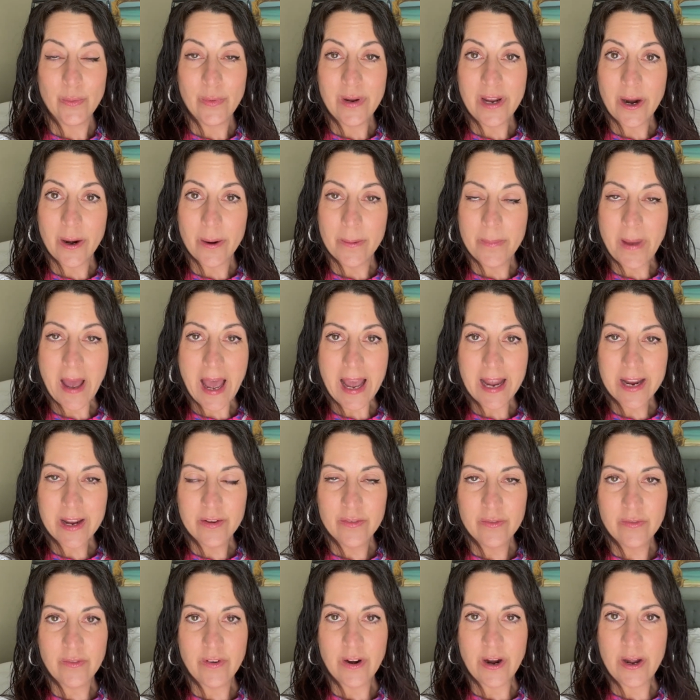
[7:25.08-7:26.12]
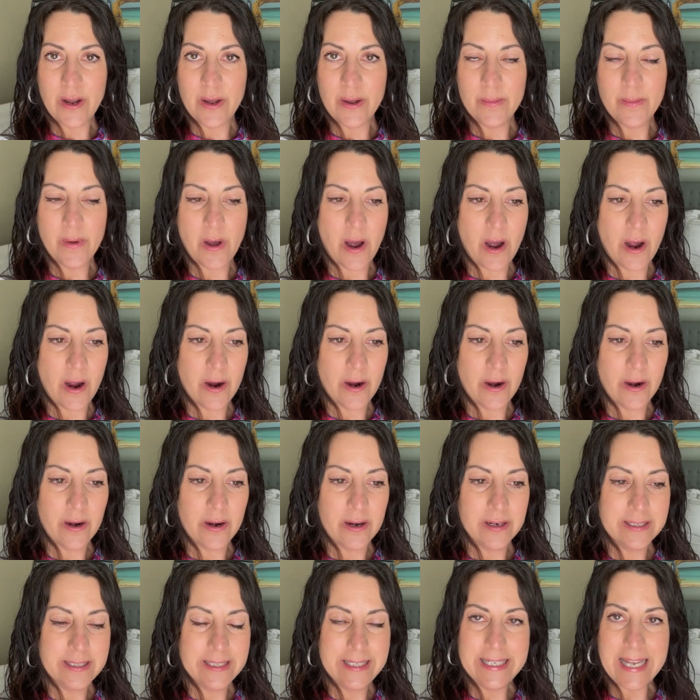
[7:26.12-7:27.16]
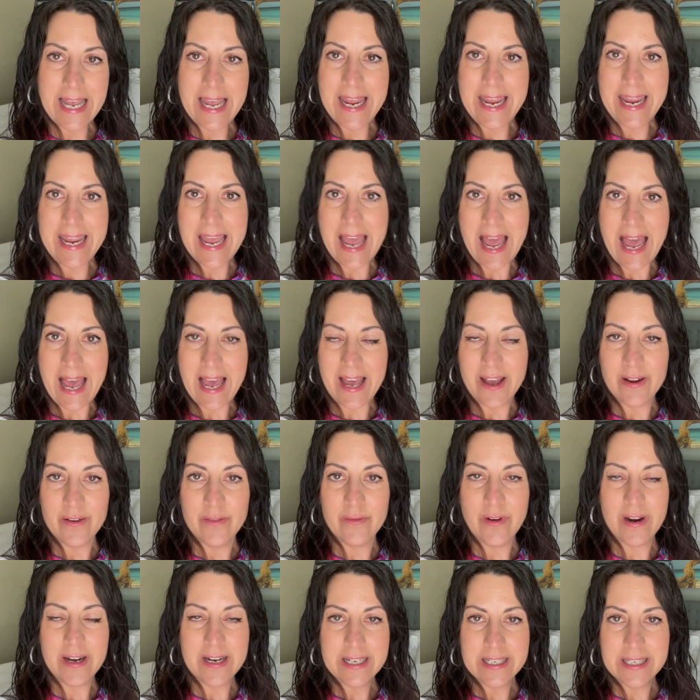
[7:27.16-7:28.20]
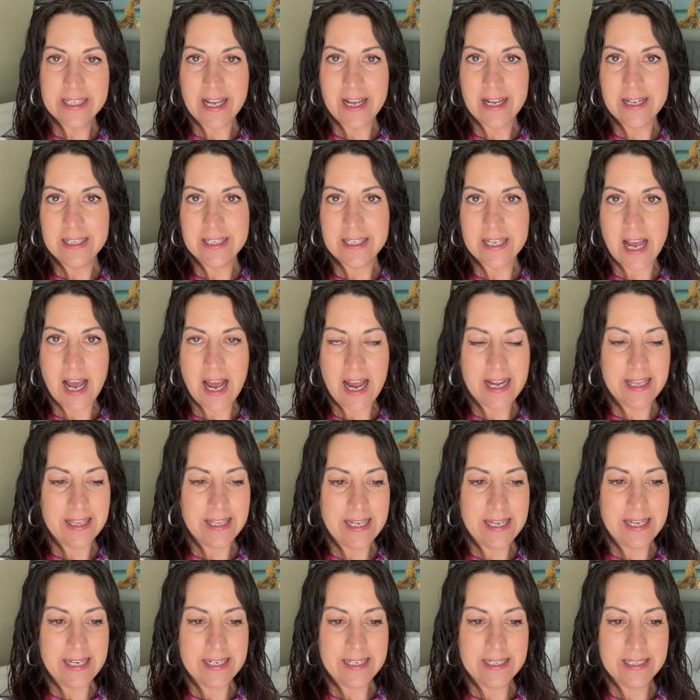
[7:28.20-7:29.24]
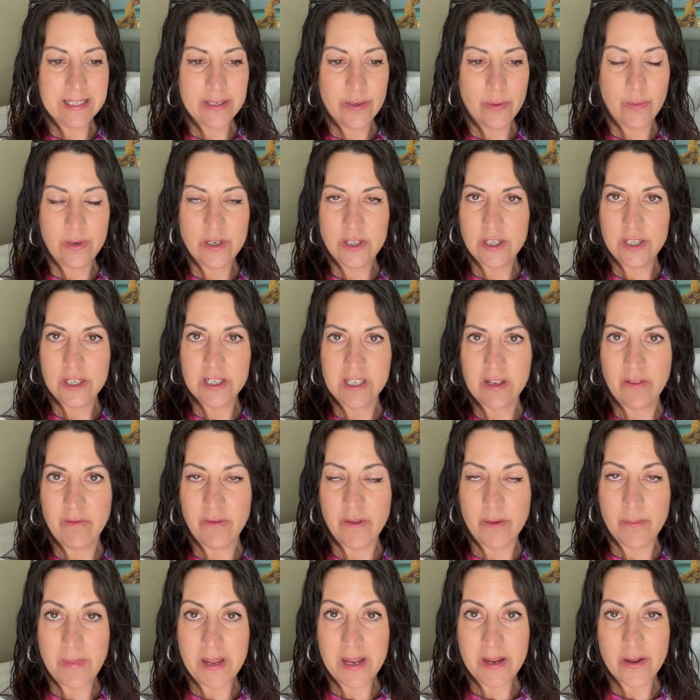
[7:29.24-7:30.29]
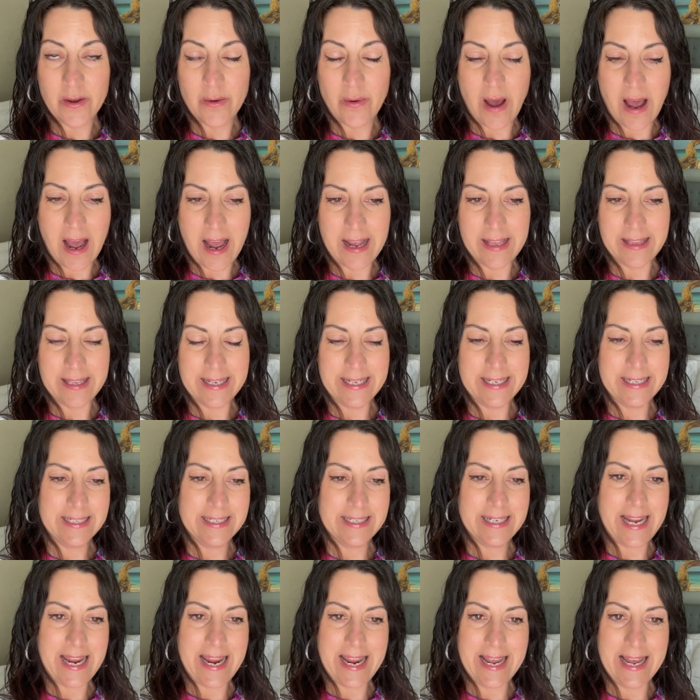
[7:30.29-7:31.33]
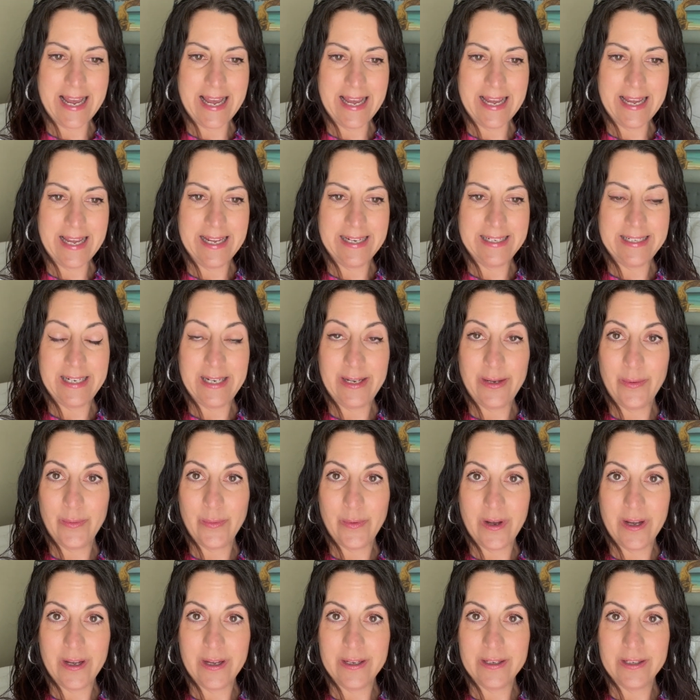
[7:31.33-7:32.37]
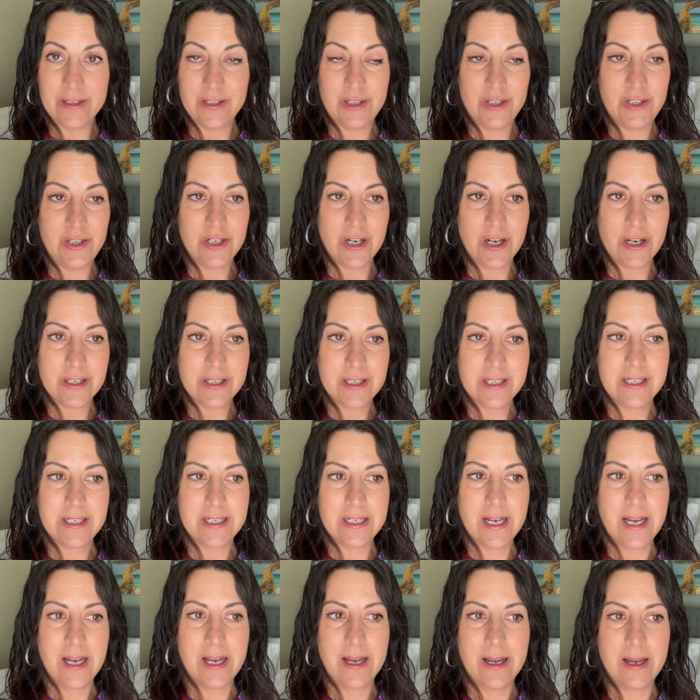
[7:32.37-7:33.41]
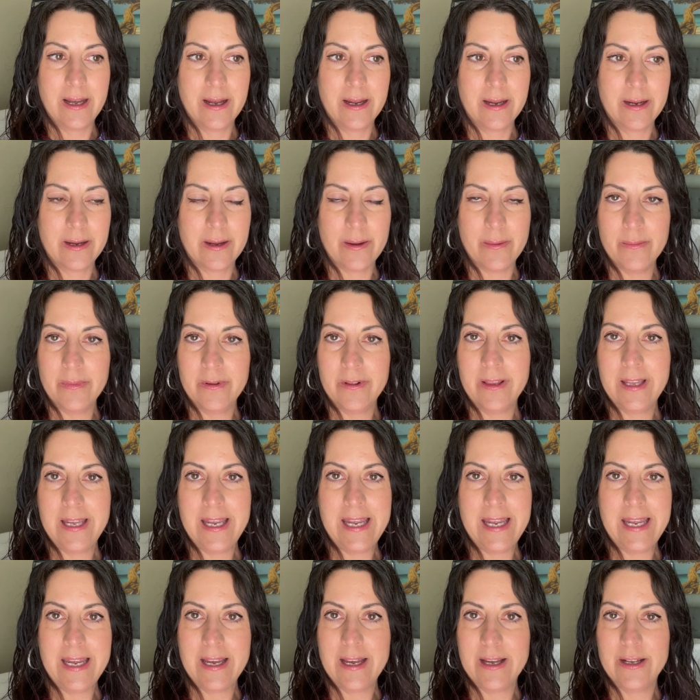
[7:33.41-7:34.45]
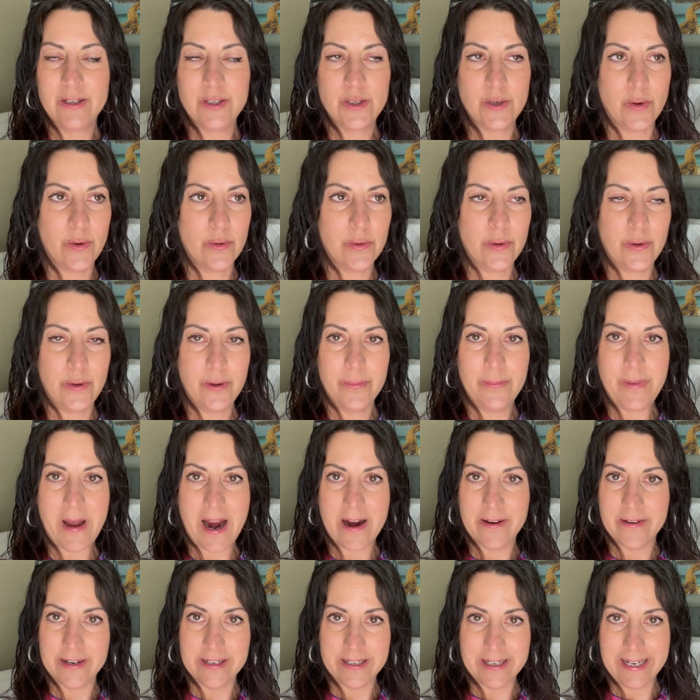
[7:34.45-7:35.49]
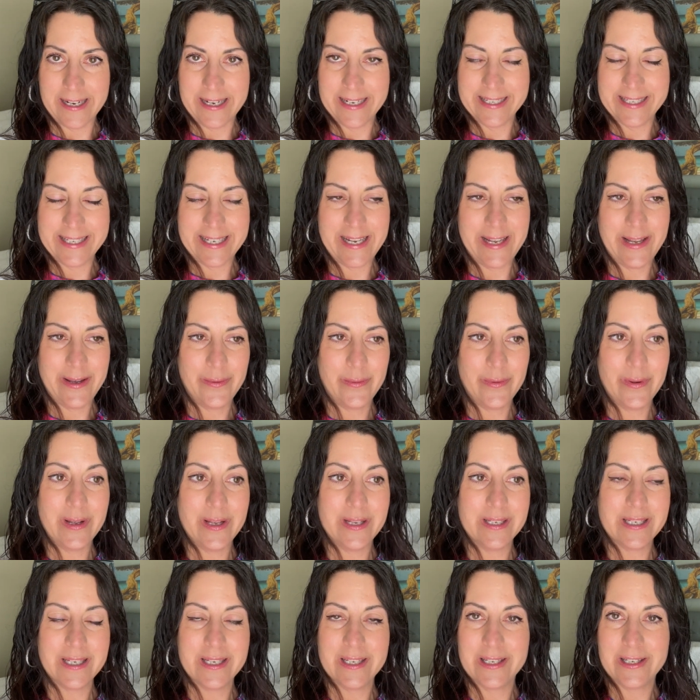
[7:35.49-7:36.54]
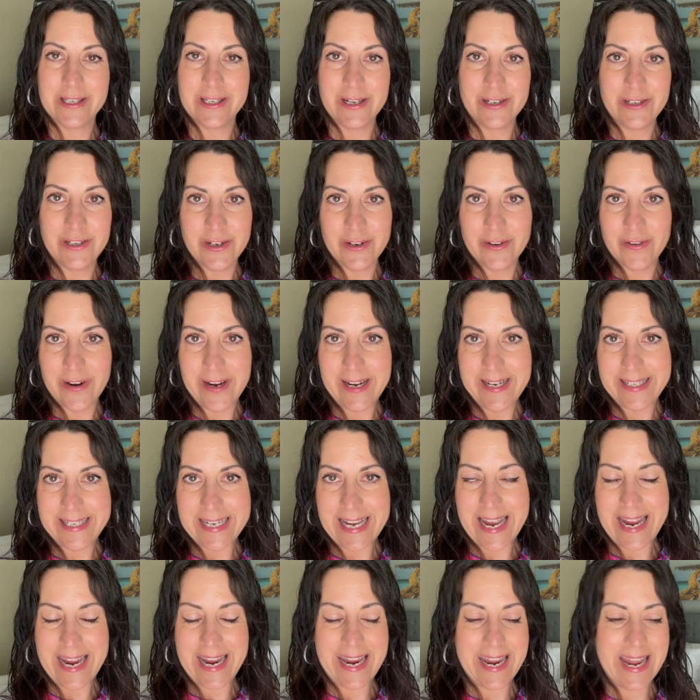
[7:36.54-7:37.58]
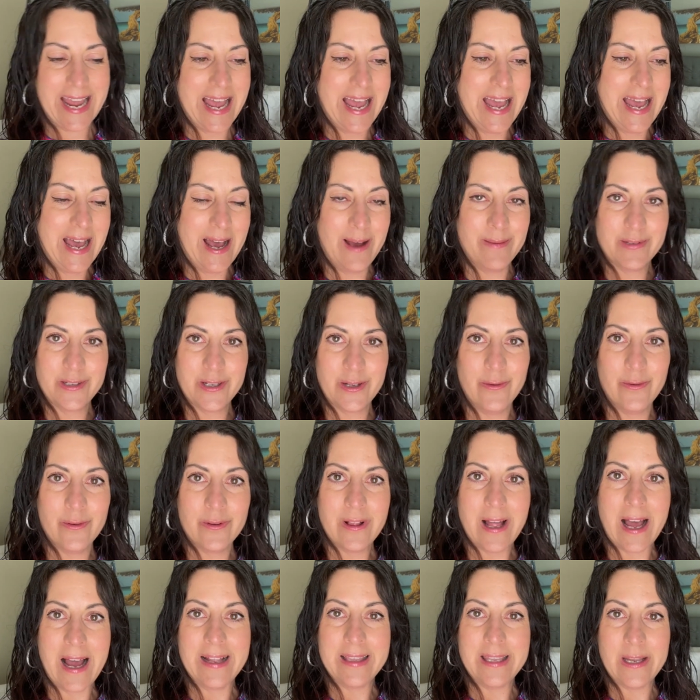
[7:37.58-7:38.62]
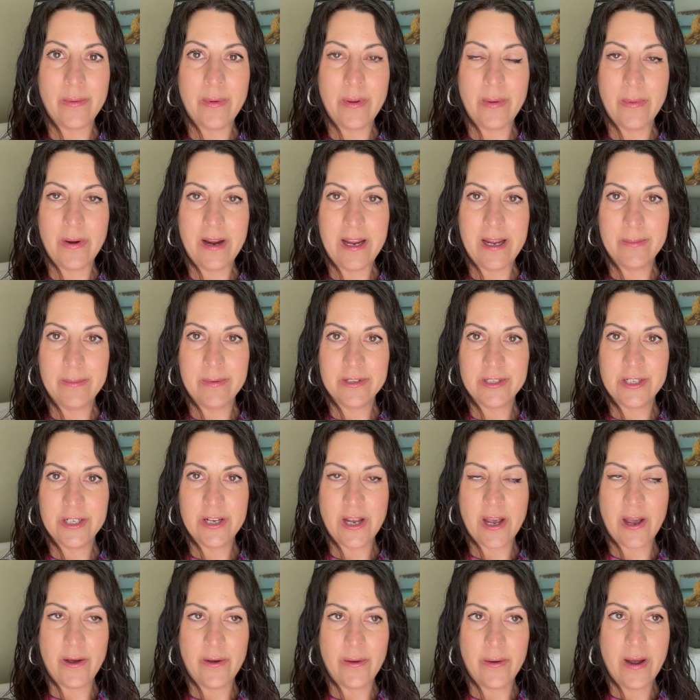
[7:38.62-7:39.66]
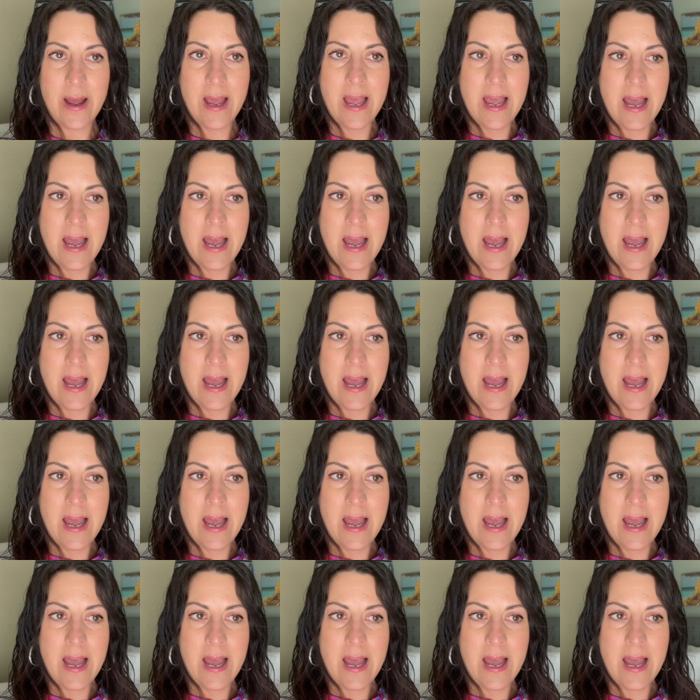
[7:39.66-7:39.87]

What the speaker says: we are back from our day at Renaissance Island, which is Flamingo Island, and it was just complete total paradise. It was such a great day. I'm so glad that we were able to go.